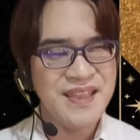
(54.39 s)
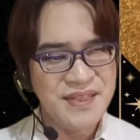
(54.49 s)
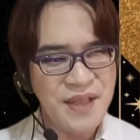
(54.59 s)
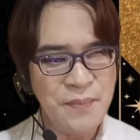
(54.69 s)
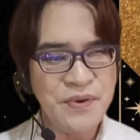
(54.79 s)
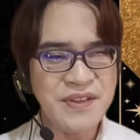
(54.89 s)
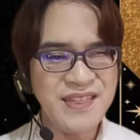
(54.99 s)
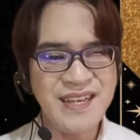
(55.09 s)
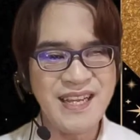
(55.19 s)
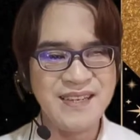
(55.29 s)
Number
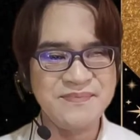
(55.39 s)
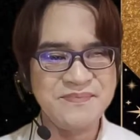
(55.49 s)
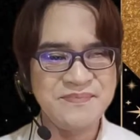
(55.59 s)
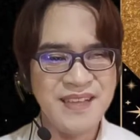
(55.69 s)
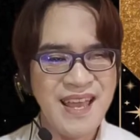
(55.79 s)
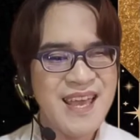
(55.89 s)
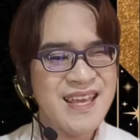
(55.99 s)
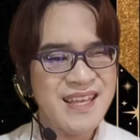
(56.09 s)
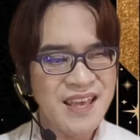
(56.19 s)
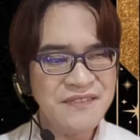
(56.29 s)
3,
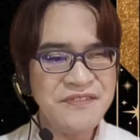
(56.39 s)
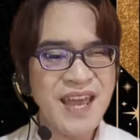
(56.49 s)
give